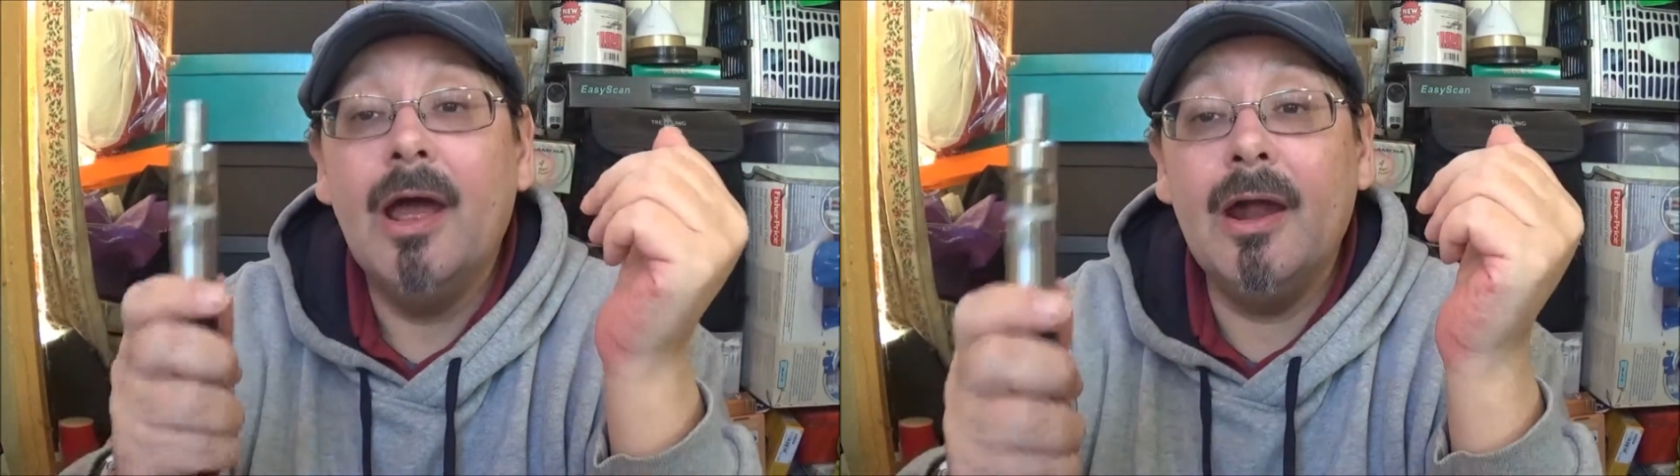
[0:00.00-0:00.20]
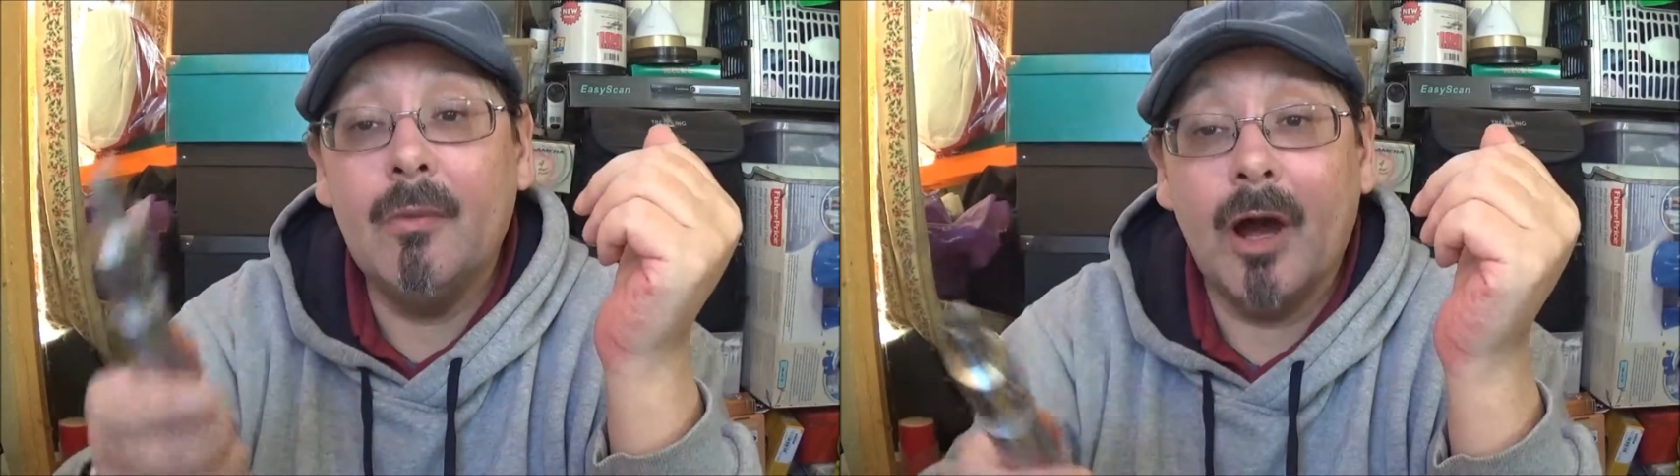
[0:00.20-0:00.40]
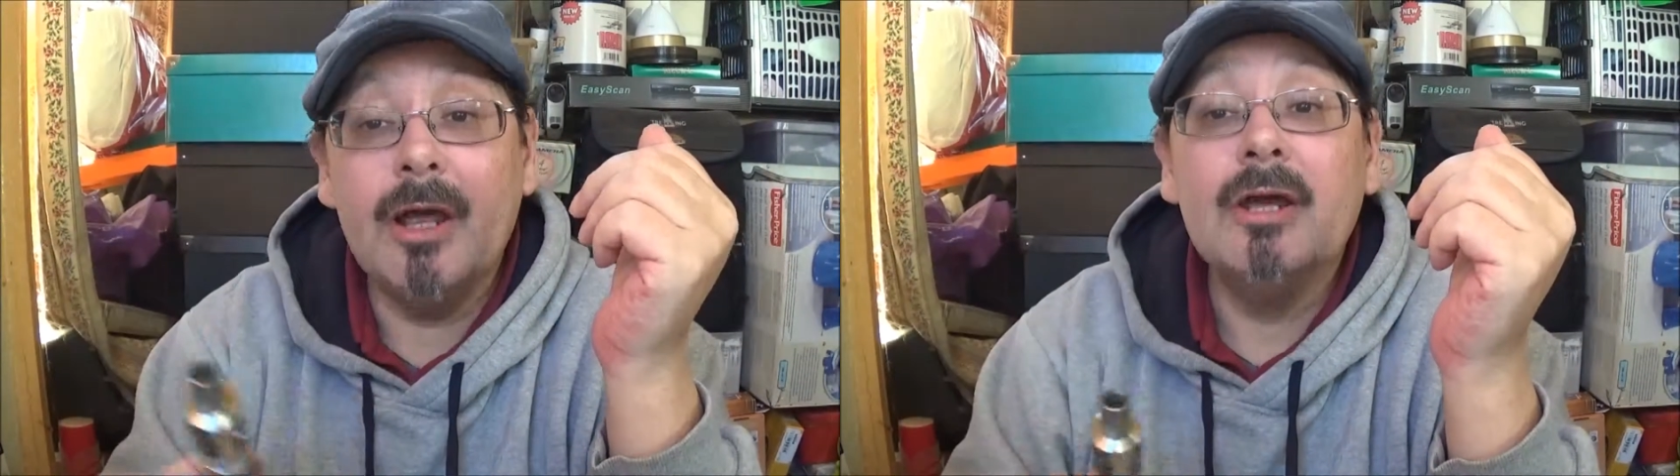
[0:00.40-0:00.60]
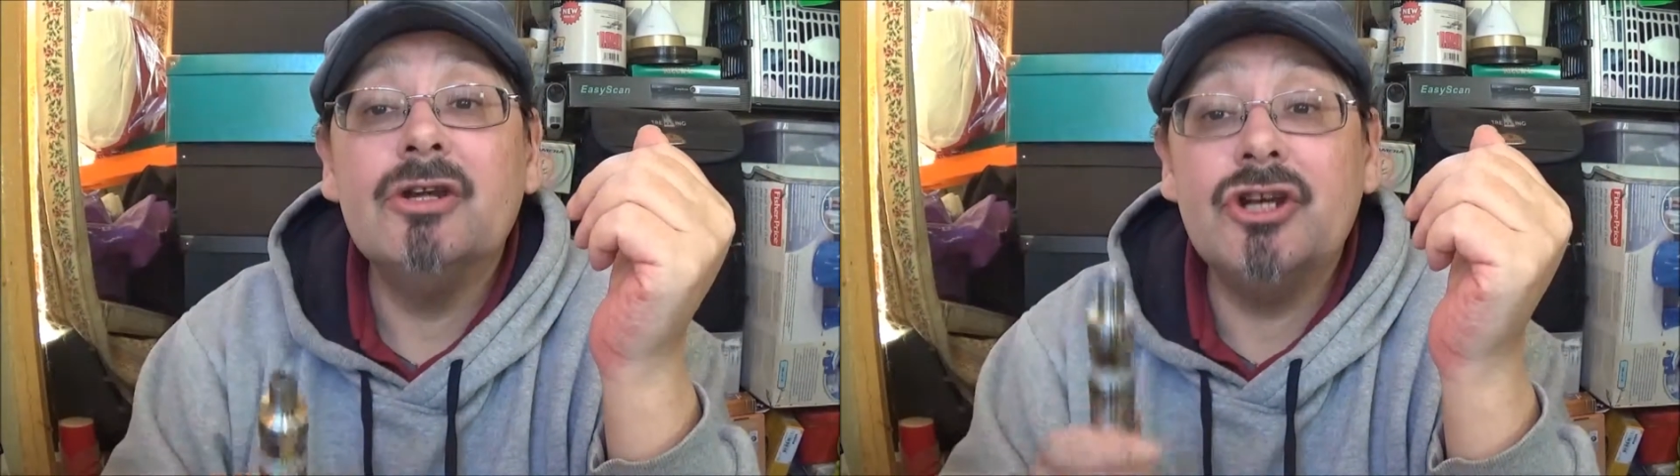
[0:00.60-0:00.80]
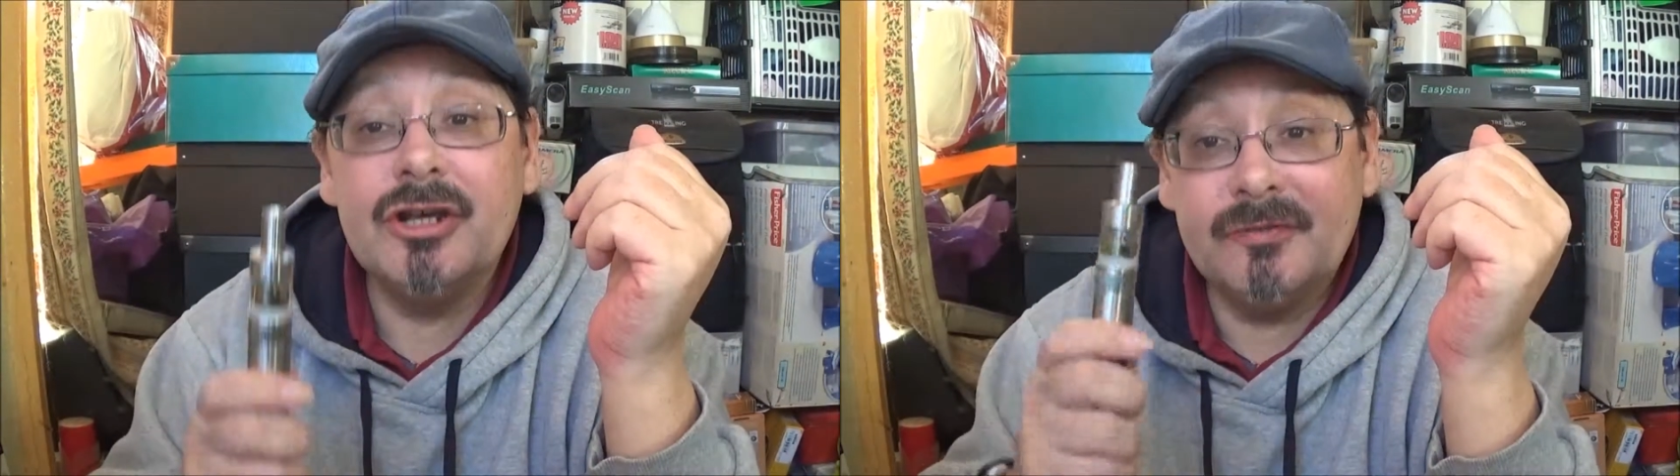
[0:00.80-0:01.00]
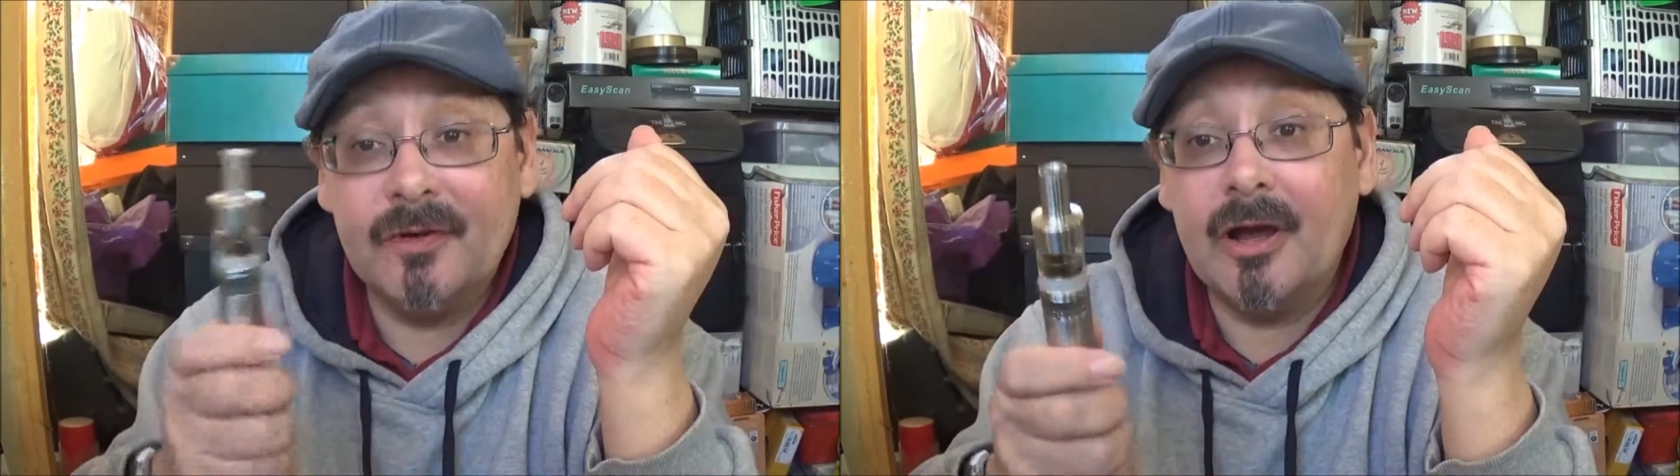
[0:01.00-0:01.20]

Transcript: Anyway, cheers for